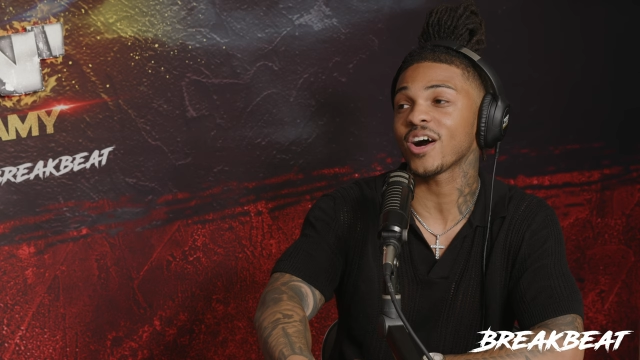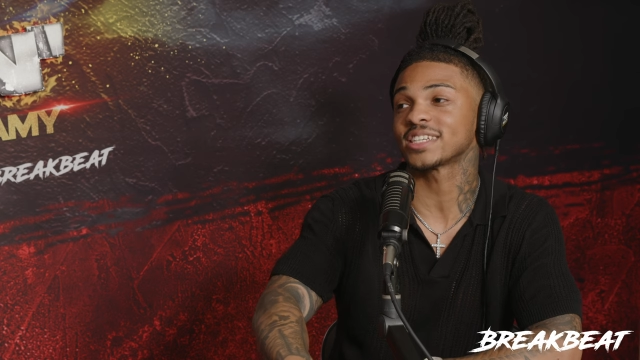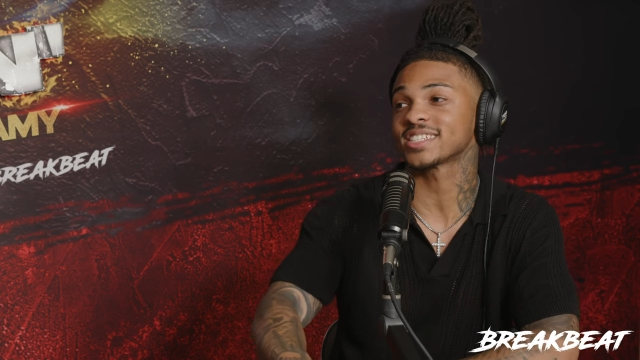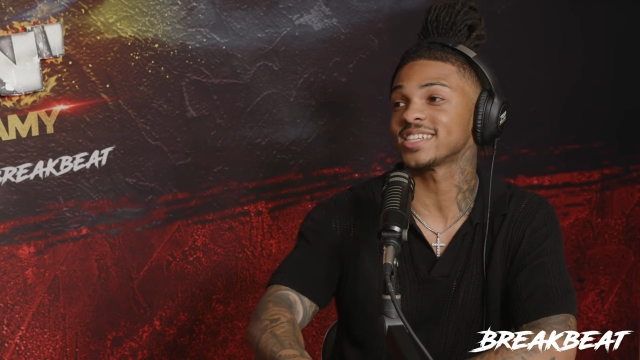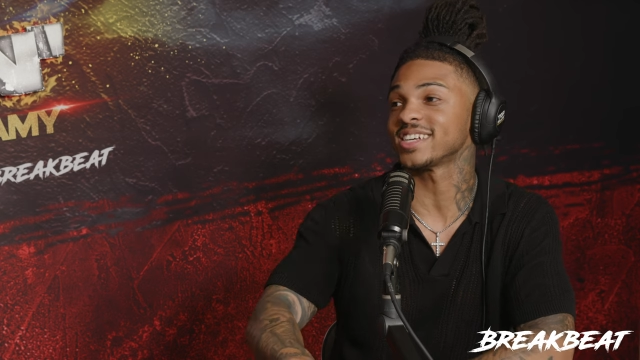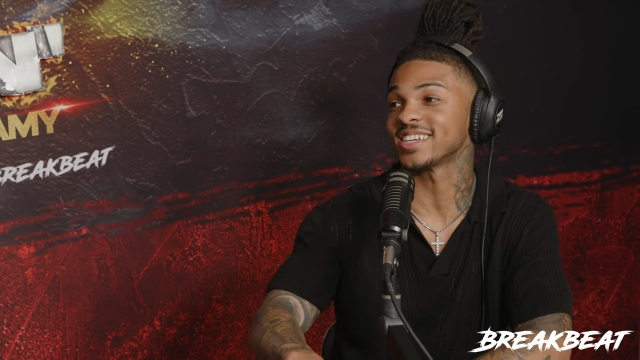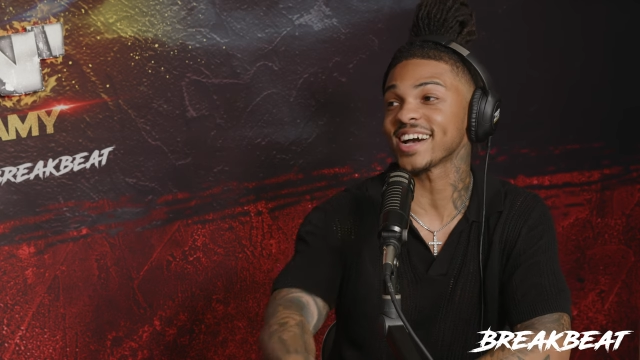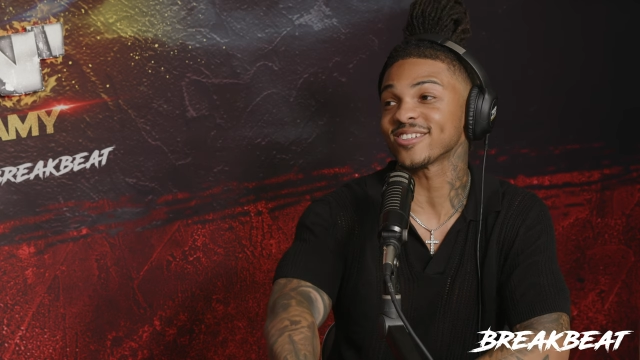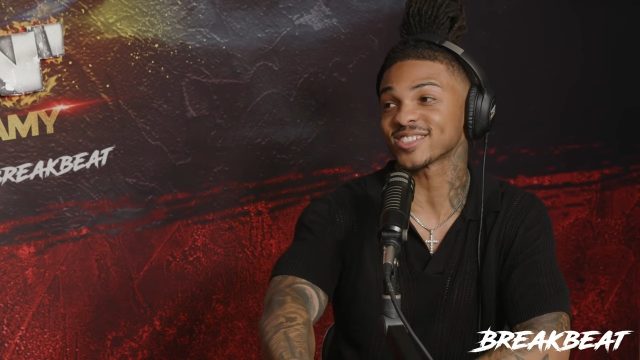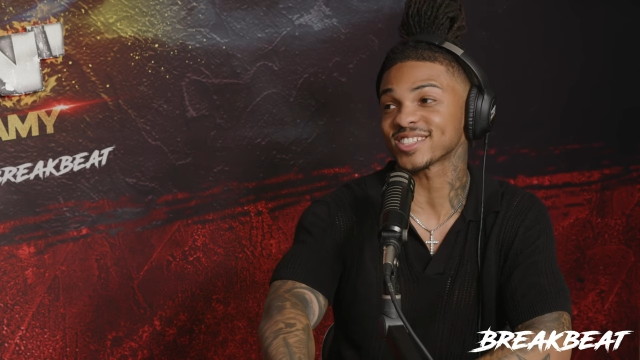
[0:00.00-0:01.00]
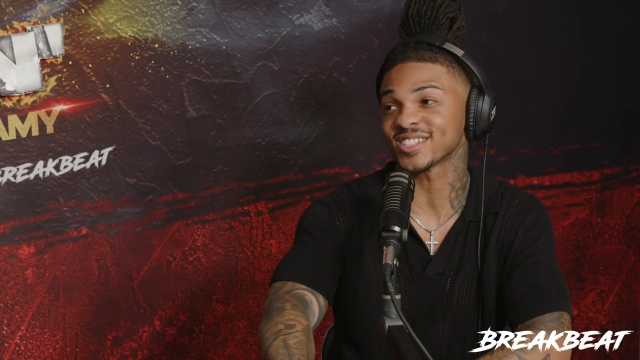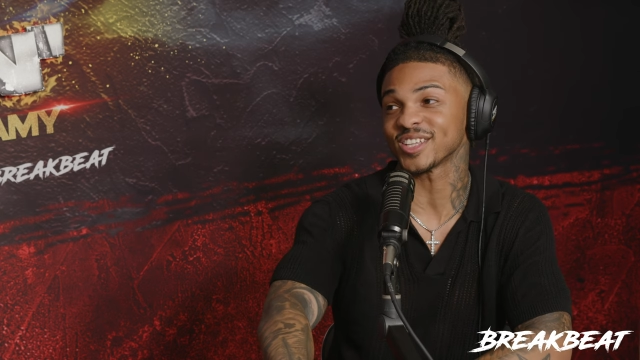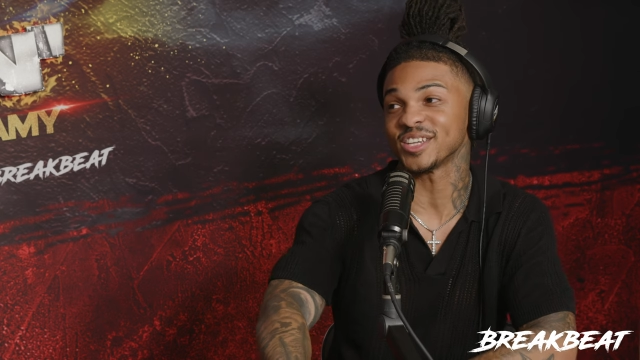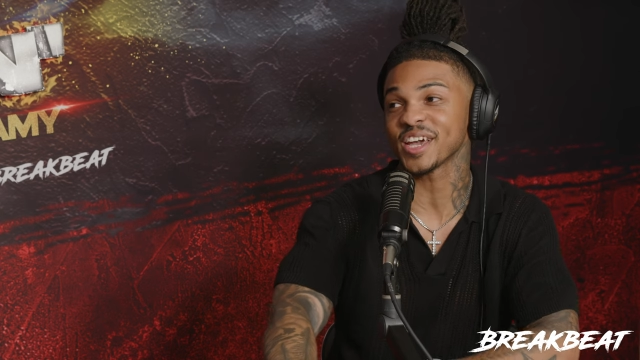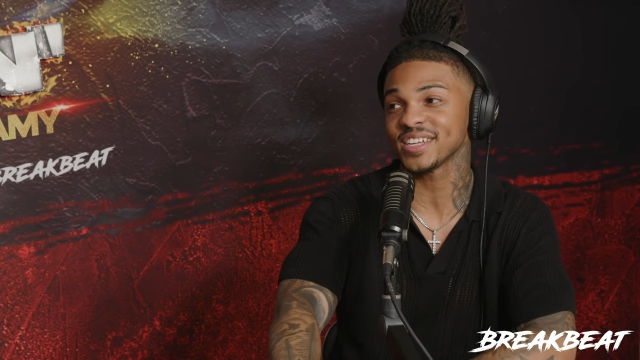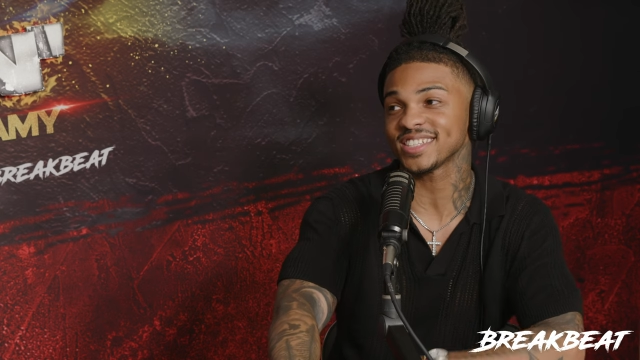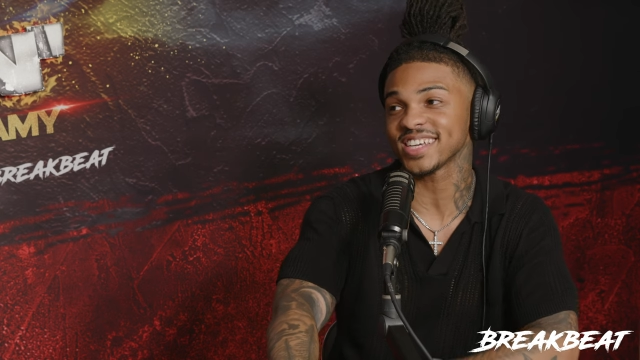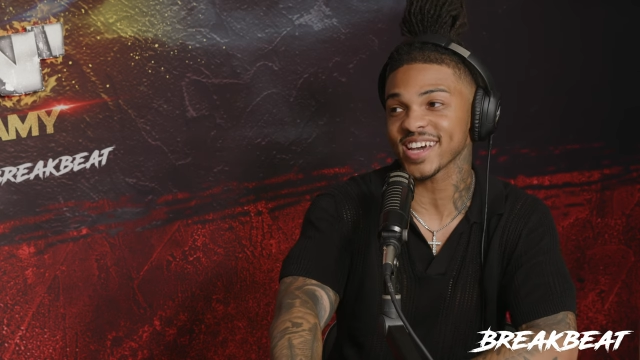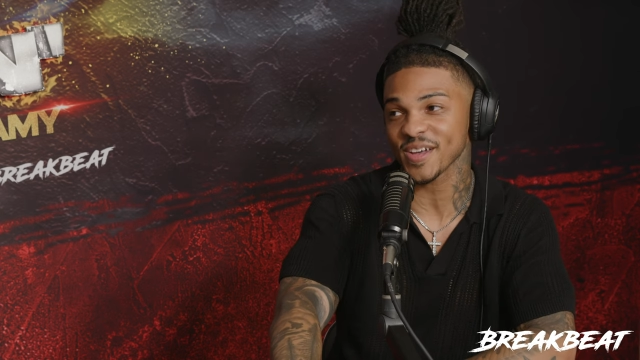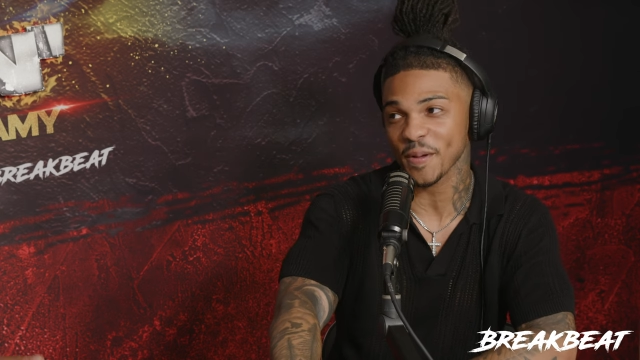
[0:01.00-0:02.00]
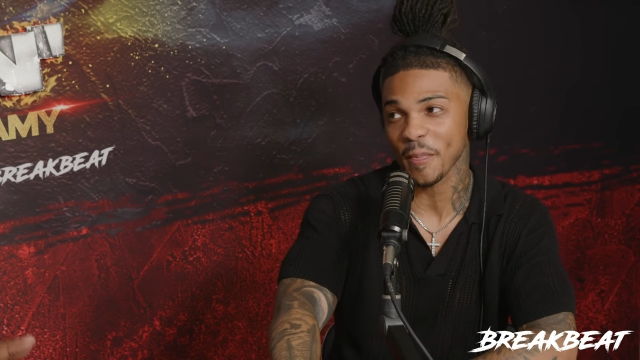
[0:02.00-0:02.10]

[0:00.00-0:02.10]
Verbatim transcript: I just didn't announce the dates yet.